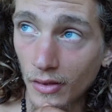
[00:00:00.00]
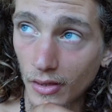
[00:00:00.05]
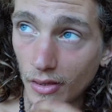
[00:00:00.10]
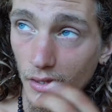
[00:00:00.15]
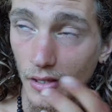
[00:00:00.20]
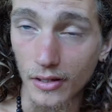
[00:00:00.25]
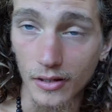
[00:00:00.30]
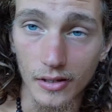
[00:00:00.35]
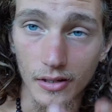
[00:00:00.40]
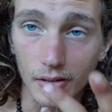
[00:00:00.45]

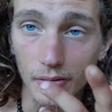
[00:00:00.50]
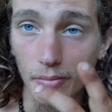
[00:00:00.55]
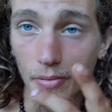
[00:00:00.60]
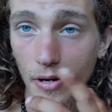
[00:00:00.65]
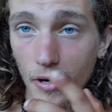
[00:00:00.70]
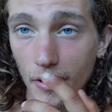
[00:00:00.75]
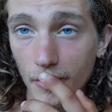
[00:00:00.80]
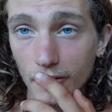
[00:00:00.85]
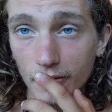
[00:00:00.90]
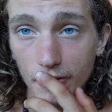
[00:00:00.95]
Thinking
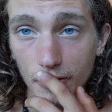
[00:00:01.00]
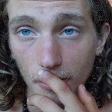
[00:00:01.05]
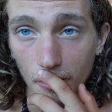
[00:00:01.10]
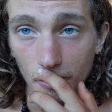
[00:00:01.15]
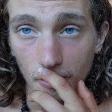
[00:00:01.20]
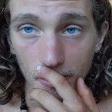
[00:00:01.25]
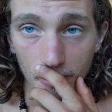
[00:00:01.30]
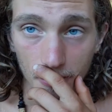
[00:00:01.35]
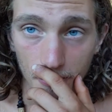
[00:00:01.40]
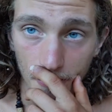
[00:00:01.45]
about
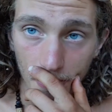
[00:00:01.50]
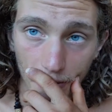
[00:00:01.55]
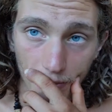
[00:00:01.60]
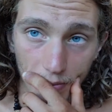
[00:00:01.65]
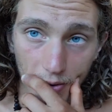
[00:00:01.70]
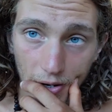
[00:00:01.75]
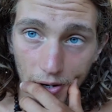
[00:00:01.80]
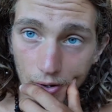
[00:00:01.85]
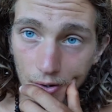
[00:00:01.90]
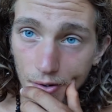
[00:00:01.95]
talking to my
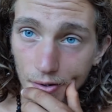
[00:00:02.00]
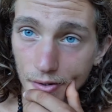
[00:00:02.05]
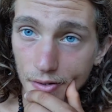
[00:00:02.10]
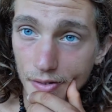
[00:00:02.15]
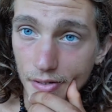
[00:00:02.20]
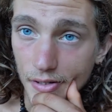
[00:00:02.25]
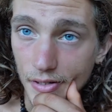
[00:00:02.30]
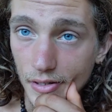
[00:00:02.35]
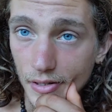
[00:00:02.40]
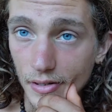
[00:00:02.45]

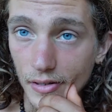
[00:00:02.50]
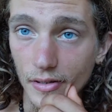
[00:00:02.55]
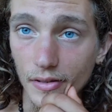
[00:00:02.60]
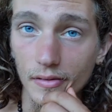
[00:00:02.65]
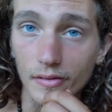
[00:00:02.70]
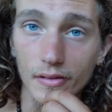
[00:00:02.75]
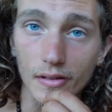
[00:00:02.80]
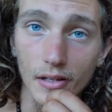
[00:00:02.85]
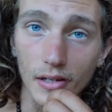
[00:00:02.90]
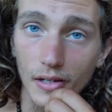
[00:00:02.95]
parents,
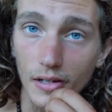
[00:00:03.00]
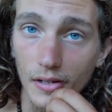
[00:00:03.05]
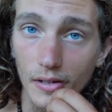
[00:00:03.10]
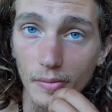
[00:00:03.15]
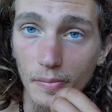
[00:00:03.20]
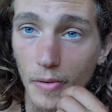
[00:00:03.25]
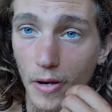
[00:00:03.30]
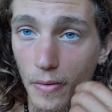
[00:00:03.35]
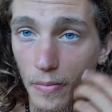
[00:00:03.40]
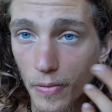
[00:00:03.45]
and thinking
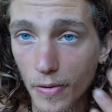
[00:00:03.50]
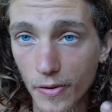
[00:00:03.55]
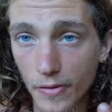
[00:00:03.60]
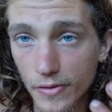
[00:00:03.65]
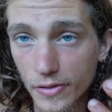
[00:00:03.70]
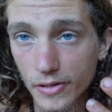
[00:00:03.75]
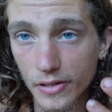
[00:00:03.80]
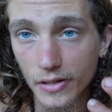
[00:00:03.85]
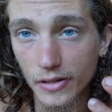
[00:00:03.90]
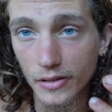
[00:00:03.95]
about
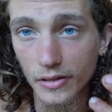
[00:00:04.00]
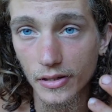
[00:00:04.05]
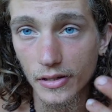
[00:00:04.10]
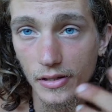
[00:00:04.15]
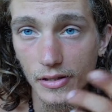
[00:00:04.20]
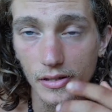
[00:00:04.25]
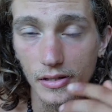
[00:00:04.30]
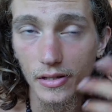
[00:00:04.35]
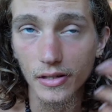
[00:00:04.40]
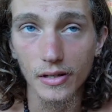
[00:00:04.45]
posting
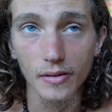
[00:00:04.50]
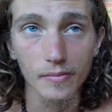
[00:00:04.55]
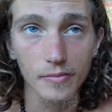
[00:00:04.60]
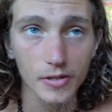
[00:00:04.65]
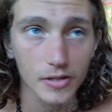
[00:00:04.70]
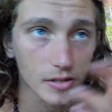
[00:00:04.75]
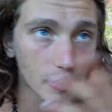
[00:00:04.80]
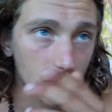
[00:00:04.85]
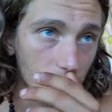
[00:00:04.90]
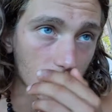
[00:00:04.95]
this and them
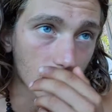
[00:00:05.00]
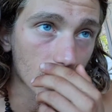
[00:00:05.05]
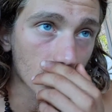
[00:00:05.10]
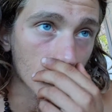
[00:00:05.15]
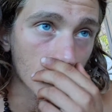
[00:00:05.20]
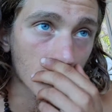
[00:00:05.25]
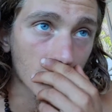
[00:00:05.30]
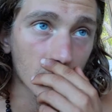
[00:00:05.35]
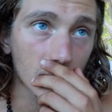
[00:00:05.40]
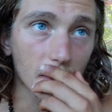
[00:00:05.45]
seeing
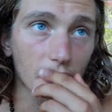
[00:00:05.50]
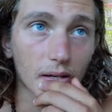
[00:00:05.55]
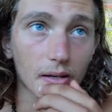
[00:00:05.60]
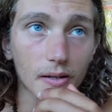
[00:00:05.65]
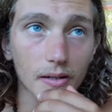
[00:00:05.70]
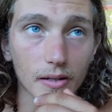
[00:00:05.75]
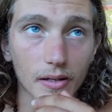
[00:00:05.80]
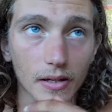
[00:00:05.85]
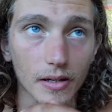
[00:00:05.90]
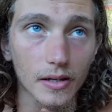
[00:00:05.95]
it,
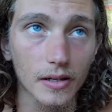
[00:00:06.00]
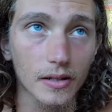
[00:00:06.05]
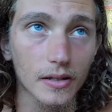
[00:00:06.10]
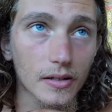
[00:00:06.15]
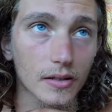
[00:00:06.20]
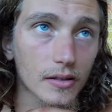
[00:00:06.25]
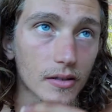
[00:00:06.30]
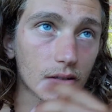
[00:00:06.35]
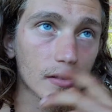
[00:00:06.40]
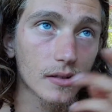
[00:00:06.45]
and like
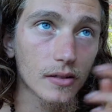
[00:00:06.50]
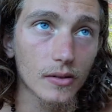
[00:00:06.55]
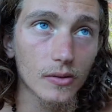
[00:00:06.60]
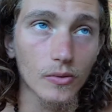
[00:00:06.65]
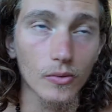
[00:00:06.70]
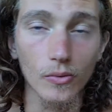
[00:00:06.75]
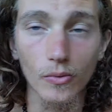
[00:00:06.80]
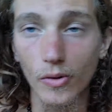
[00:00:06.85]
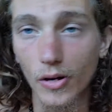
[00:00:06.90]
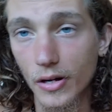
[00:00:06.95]

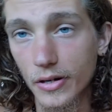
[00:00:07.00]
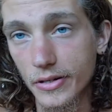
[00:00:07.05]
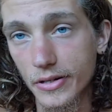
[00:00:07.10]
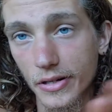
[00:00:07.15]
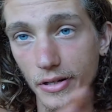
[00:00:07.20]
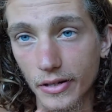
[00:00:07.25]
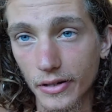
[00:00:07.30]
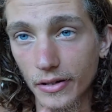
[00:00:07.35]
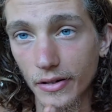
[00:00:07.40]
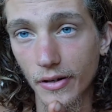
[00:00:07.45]

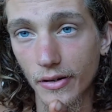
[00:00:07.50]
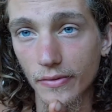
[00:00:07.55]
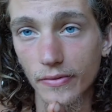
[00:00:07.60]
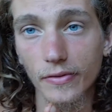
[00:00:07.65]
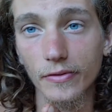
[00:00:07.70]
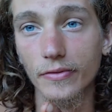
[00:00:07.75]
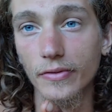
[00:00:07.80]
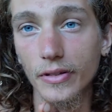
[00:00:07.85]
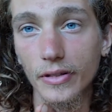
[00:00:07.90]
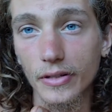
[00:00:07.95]
watching enough
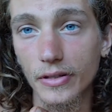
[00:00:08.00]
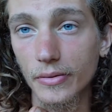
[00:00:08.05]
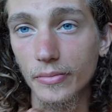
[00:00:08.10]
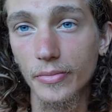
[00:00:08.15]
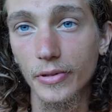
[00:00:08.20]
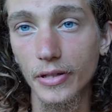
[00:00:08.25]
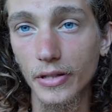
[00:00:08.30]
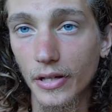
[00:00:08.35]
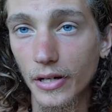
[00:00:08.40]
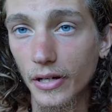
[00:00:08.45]
of it to
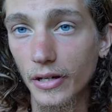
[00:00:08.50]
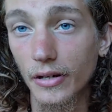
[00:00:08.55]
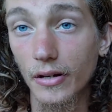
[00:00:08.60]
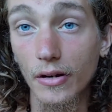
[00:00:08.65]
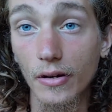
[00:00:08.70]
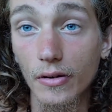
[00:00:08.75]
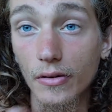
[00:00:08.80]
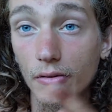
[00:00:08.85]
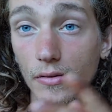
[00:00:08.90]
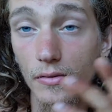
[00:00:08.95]
be like,
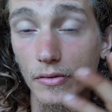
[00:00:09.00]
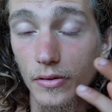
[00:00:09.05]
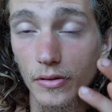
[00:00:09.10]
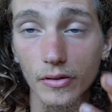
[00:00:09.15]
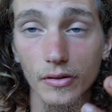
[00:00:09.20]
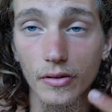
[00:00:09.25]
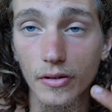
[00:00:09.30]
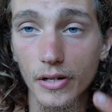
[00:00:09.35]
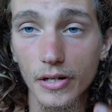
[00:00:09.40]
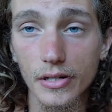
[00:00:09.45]
oh, you're
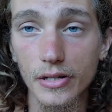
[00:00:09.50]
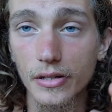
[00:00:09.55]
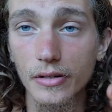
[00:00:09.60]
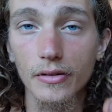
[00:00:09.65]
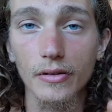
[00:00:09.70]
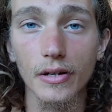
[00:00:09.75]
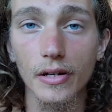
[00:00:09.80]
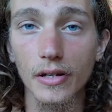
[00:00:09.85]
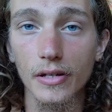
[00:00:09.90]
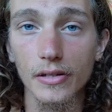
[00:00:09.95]
crazy,
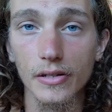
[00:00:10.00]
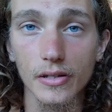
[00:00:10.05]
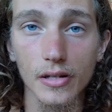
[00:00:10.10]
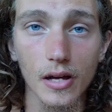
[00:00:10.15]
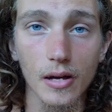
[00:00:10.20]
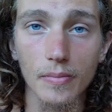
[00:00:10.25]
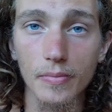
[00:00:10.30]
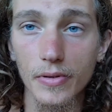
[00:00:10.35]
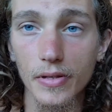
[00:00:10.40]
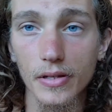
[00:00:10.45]
Grant,
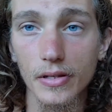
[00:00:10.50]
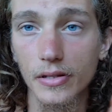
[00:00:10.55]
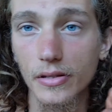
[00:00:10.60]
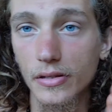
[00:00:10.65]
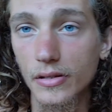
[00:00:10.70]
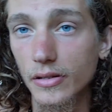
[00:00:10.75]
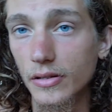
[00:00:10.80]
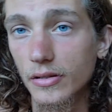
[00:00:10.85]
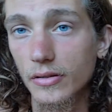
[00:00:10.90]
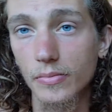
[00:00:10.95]
stop
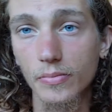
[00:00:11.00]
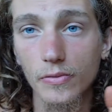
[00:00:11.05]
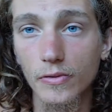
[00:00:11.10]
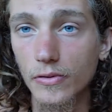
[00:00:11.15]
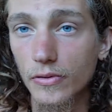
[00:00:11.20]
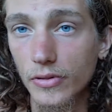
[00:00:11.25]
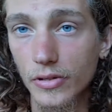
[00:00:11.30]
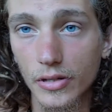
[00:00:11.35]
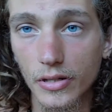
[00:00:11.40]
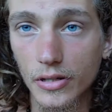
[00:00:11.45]
this, it's
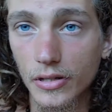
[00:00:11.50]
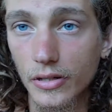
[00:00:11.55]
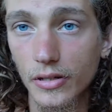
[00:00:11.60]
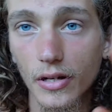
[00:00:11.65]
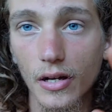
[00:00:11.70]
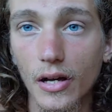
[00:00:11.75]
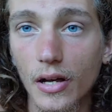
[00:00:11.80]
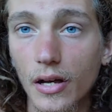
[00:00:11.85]
bullshit,